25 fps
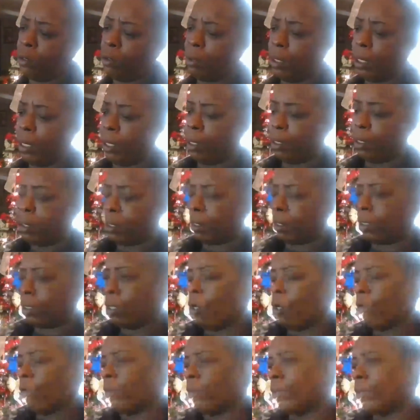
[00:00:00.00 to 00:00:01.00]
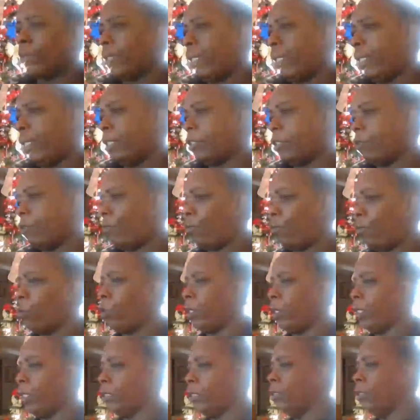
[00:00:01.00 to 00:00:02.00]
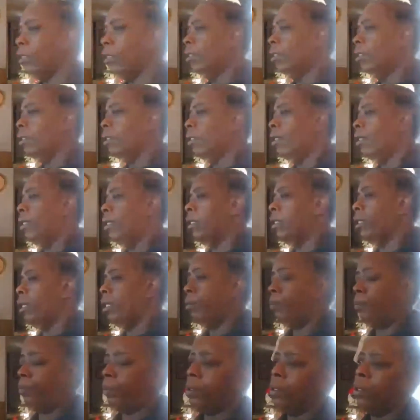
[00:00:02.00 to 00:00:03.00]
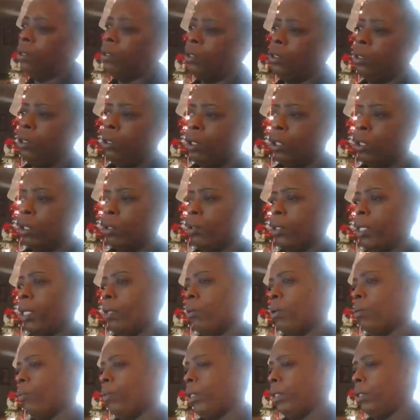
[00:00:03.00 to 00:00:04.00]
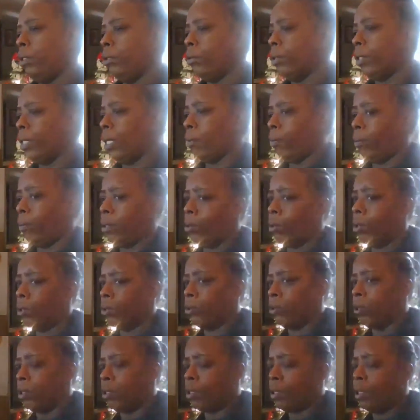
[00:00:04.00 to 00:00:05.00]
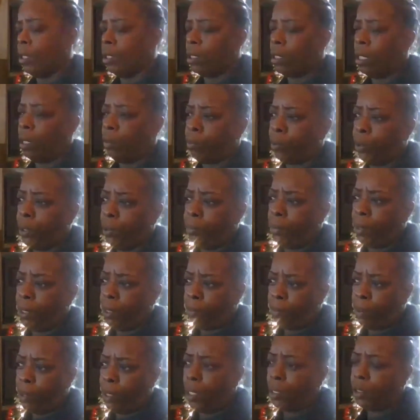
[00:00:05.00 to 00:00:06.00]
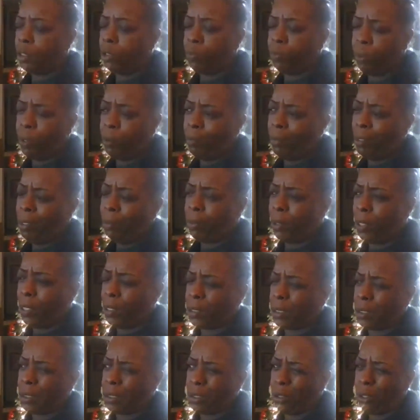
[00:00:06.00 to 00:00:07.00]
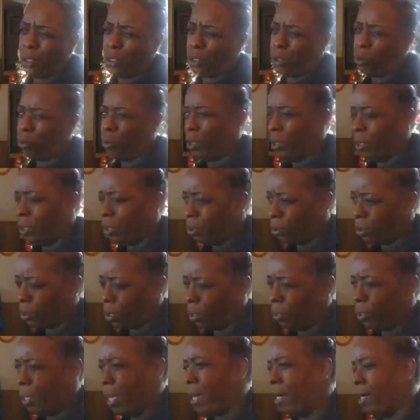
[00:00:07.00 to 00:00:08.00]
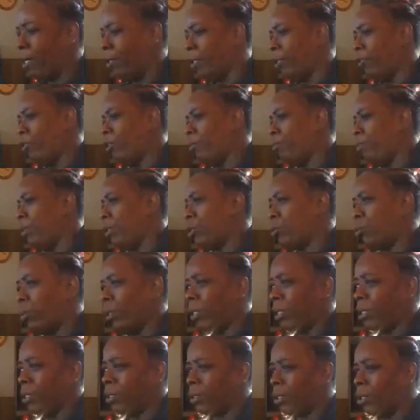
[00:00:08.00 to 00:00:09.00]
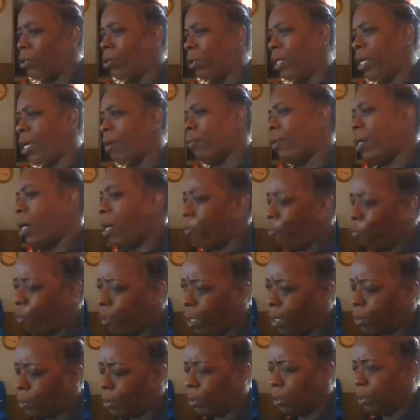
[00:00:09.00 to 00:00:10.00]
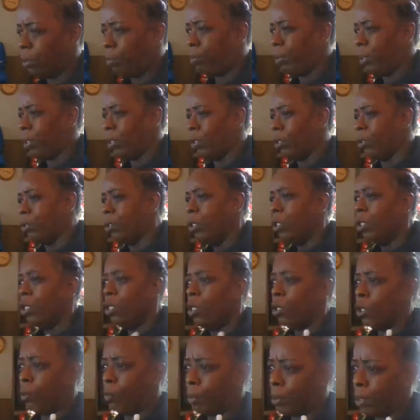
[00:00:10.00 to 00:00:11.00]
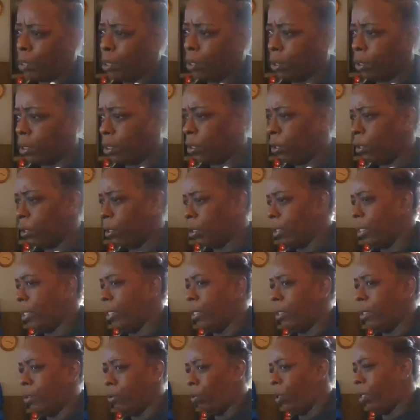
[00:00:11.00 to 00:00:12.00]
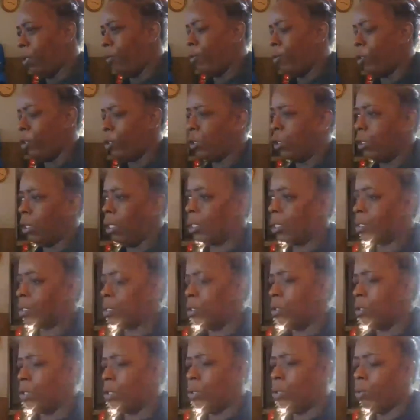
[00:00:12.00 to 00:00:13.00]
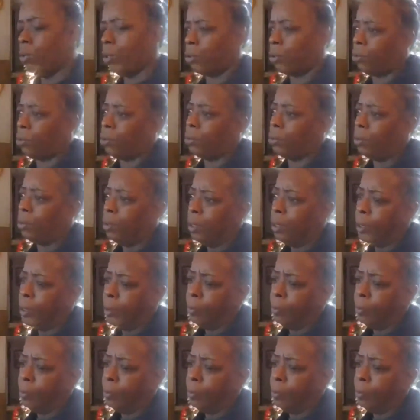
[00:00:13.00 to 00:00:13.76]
You ladies is over the age of 40 and up. You know that when we do that and we're going through this thing called premenopause, premenopause start at 20 years out. You could be 20 years old and have hot flashes, depending on the pituitary gland and whatever your genetics you're going through.